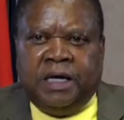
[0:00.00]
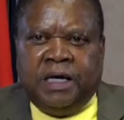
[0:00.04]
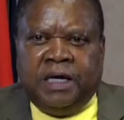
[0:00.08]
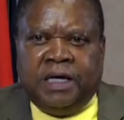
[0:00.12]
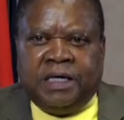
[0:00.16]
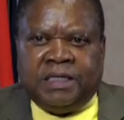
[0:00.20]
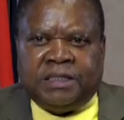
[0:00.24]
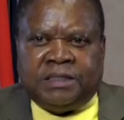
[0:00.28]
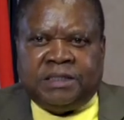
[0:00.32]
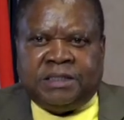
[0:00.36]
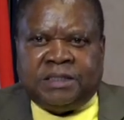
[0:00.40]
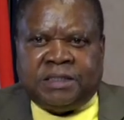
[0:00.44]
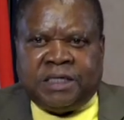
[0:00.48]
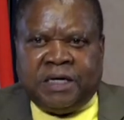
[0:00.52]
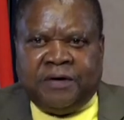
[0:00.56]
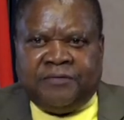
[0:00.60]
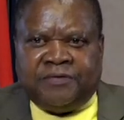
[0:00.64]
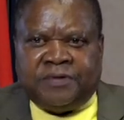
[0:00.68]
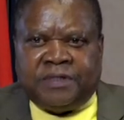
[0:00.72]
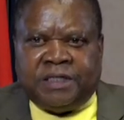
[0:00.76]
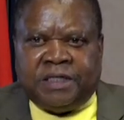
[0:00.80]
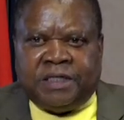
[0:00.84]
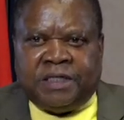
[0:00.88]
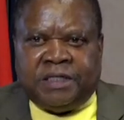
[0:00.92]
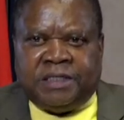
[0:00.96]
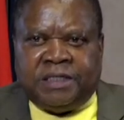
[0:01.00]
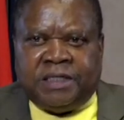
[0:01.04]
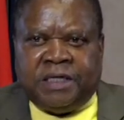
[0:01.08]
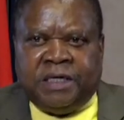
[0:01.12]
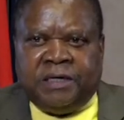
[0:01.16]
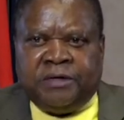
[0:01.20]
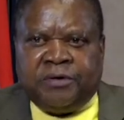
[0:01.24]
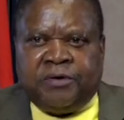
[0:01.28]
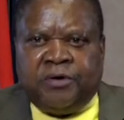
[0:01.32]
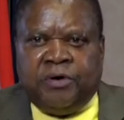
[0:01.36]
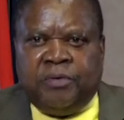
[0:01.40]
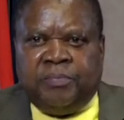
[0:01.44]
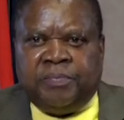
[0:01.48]
has drafted
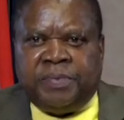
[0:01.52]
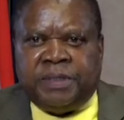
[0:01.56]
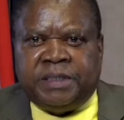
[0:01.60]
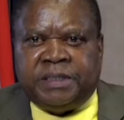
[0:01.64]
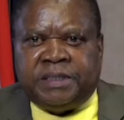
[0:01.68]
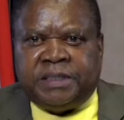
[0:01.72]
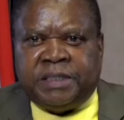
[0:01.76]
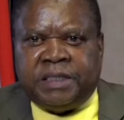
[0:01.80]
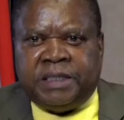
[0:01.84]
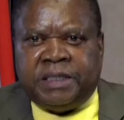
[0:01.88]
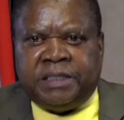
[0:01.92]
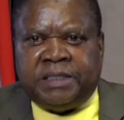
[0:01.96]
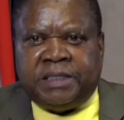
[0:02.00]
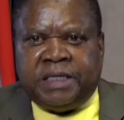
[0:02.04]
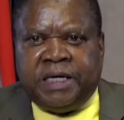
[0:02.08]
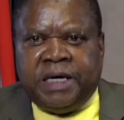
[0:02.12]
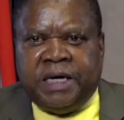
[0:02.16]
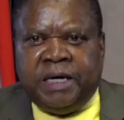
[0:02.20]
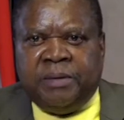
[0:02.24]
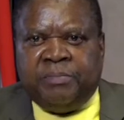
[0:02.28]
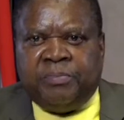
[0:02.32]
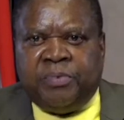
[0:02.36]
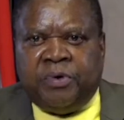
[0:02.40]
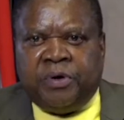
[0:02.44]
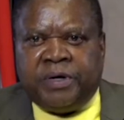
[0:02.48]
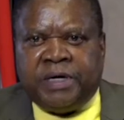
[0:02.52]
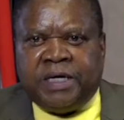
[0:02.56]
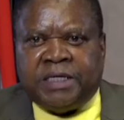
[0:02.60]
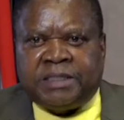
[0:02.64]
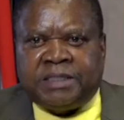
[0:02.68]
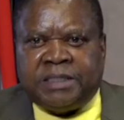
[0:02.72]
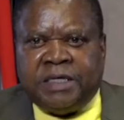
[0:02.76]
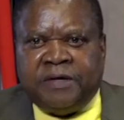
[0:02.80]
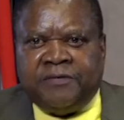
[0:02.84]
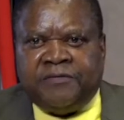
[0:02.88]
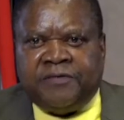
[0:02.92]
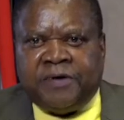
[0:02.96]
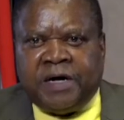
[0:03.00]
and completed a border
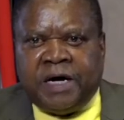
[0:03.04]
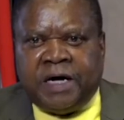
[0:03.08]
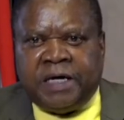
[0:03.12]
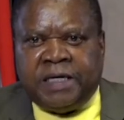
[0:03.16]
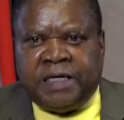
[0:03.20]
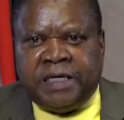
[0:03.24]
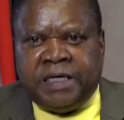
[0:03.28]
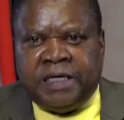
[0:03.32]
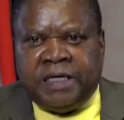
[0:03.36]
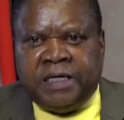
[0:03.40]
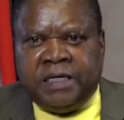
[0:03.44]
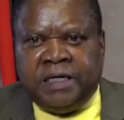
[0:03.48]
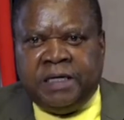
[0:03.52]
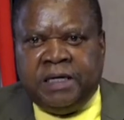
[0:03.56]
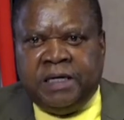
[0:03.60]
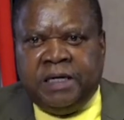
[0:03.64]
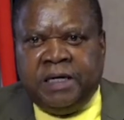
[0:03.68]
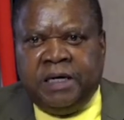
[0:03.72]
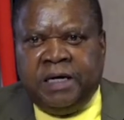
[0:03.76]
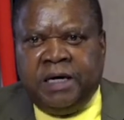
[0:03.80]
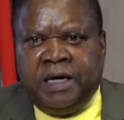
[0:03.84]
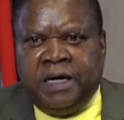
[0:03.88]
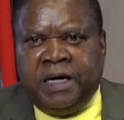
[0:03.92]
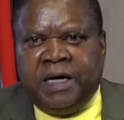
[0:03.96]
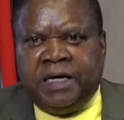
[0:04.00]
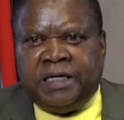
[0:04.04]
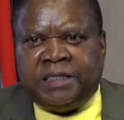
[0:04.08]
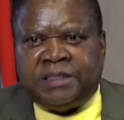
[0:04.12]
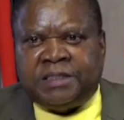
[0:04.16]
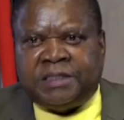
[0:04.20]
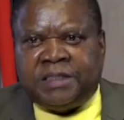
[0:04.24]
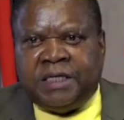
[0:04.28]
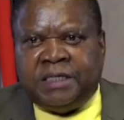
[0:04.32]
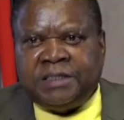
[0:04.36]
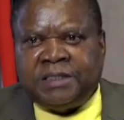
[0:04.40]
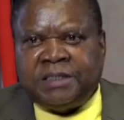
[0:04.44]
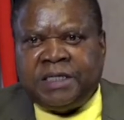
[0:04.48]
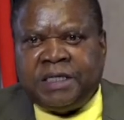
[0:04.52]
safeguarding and
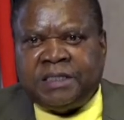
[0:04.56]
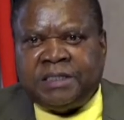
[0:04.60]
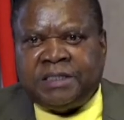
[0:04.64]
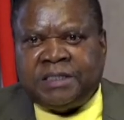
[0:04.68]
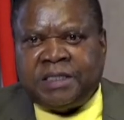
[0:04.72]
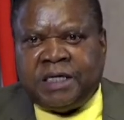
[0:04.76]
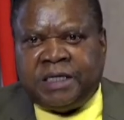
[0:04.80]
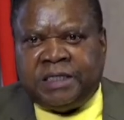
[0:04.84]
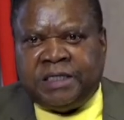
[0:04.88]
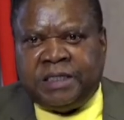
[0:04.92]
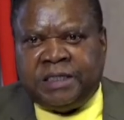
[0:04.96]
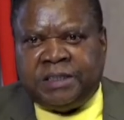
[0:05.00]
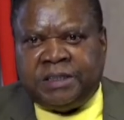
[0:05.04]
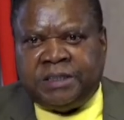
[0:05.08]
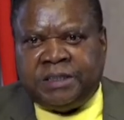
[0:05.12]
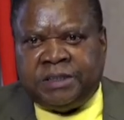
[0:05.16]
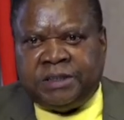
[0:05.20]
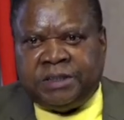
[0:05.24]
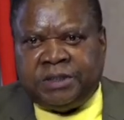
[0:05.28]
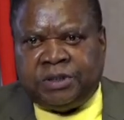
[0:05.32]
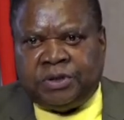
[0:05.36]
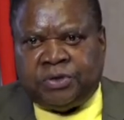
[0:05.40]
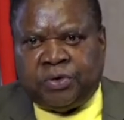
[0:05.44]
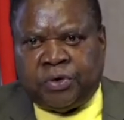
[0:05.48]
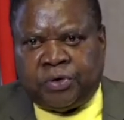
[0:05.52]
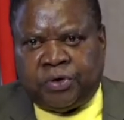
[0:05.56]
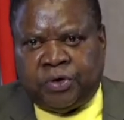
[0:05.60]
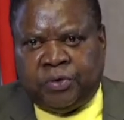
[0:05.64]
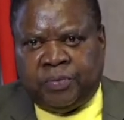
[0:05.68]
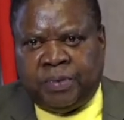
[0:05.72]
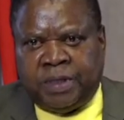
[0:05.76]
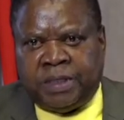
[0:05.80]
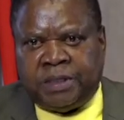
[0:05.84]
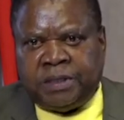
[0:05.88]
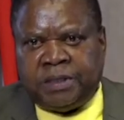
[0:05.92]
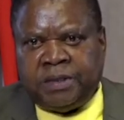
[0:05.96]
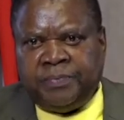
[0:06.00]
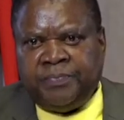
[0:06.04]
sensor strategies
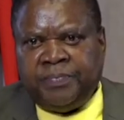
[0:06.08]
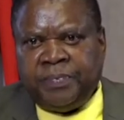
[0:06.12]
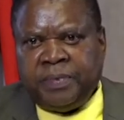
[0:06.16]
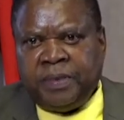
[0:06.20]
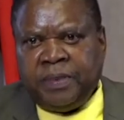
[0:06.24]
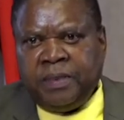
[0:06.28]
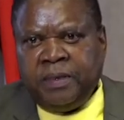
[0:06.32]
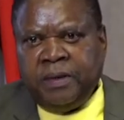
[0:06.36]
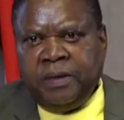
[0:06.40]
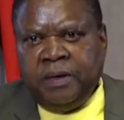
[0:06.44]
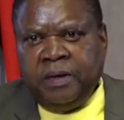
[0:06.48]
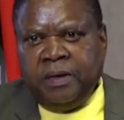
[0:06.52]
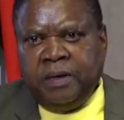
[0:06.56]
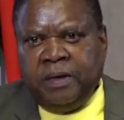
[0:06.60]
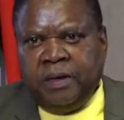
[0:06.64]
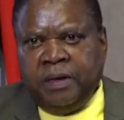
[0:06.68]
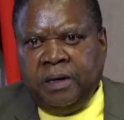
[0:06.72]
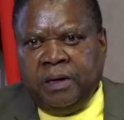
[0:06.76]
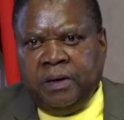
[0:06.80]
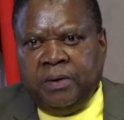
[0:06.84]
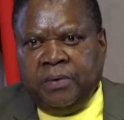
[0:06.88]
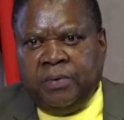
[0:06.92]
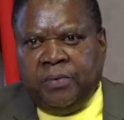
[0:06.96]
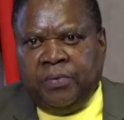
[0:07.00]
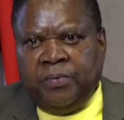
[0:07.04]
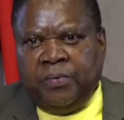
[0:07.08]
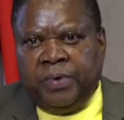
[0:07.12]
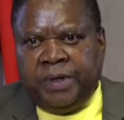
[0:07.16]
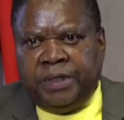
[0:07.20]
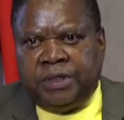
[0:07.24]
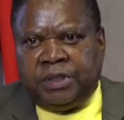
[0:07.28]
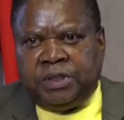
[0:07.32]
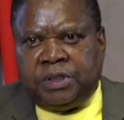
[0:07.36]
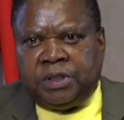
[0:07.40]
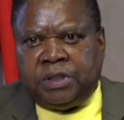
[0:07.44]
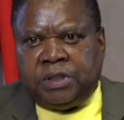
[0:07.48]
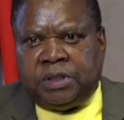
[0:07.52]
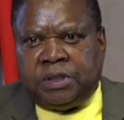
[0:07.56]
document,
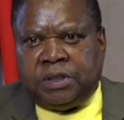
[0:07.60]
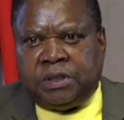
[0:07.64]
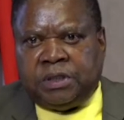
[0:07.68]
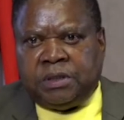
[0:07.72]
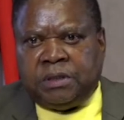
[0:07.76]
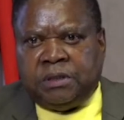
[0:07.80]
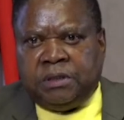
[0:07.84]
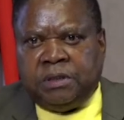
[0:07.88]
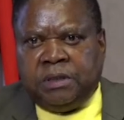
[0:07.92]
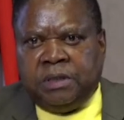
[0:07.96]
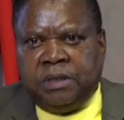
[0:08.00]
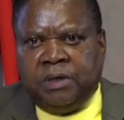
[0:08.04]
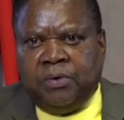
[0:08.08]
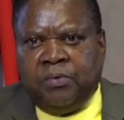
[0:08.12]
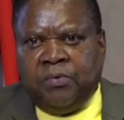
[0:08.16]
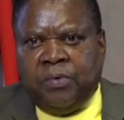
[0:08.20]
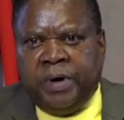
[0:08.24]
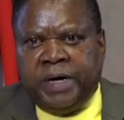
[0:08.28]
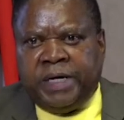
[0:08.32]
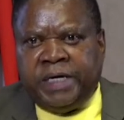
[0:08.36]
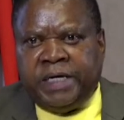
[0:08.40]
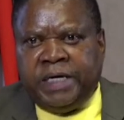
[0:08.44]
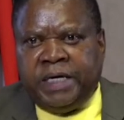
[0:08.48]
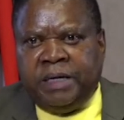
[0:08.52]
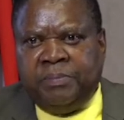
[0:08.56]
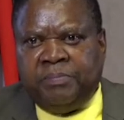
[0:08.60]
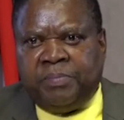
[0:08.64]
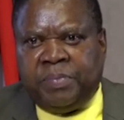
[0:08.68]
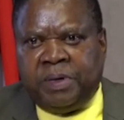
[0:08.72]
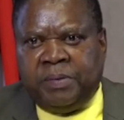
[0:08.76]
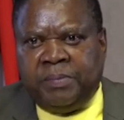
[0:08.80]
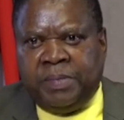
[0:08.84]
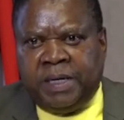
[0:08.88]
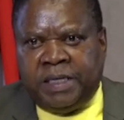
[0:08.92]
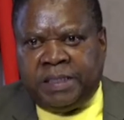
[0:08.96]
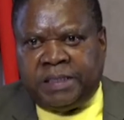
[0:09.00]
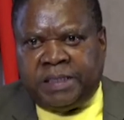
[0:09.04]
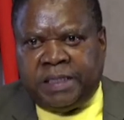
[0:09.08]
which, when
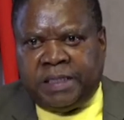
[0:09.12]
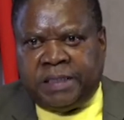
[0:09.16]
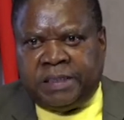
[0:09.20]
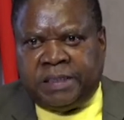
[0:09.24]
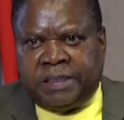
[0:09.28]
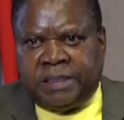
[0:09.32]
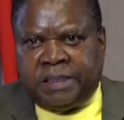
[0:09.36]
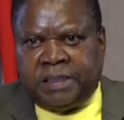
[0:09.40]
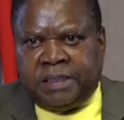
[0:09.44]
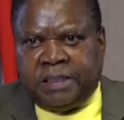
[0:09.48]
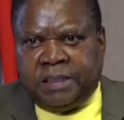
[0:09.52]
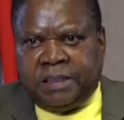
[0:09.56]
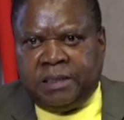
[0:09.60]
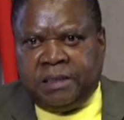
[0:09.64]
implemented